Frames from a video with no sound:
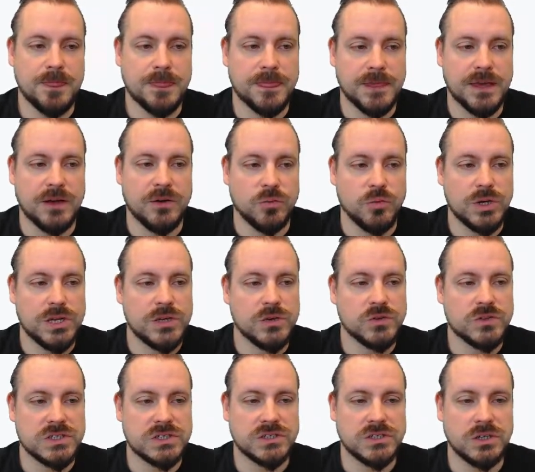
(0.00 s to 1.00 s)
yeah, we use
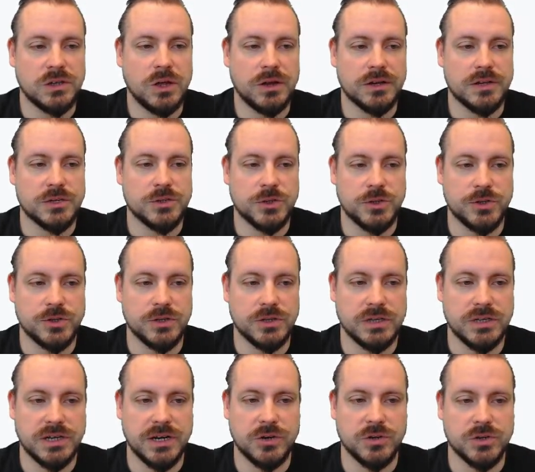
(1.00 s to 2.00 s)
this a lot internal
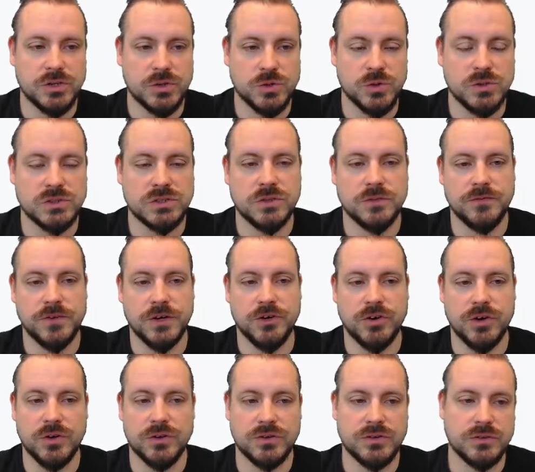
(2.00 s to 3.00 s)
in our tools to figure
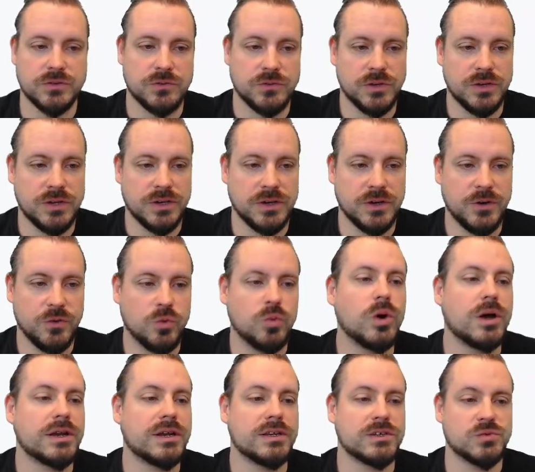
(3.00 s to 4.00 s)
out
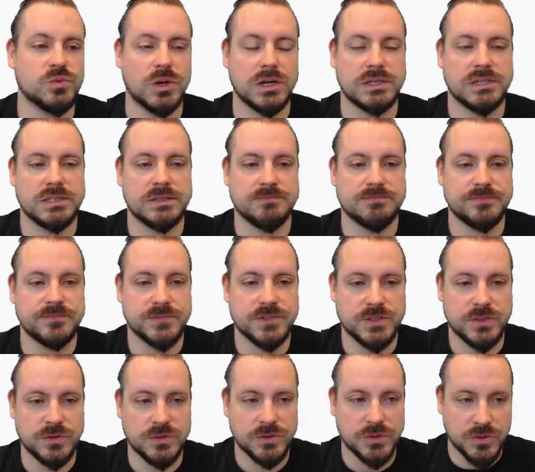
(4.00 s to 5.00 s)
what is what.
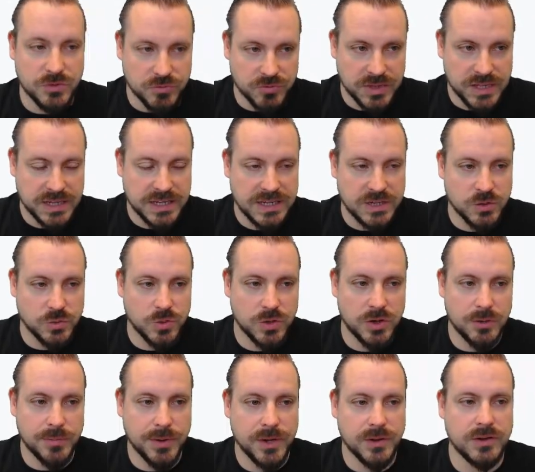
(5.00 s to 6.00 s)
So you don't really need to worry
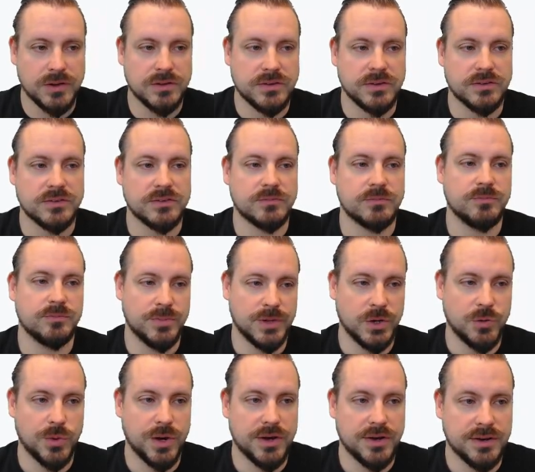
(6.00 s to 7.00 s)
about it. Just be
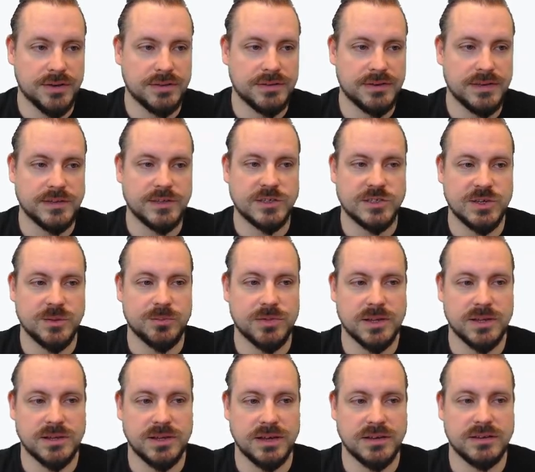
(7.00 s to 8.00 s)
aware that this is
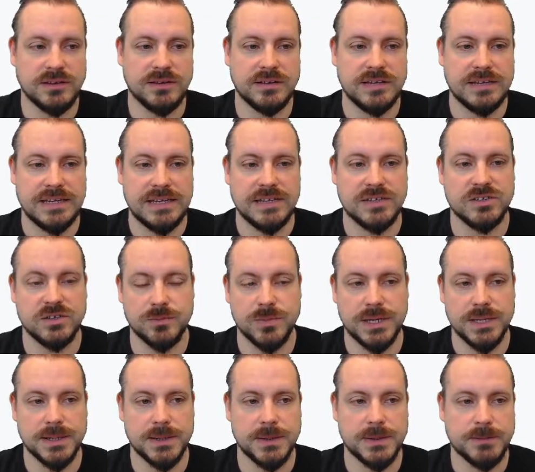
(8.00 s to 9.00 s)
something that needs to be
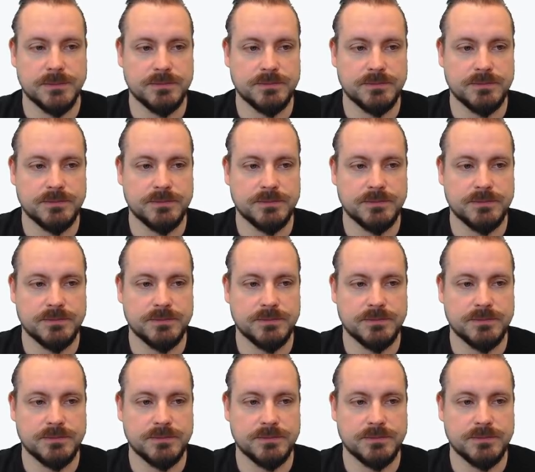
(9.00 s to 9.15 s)
there.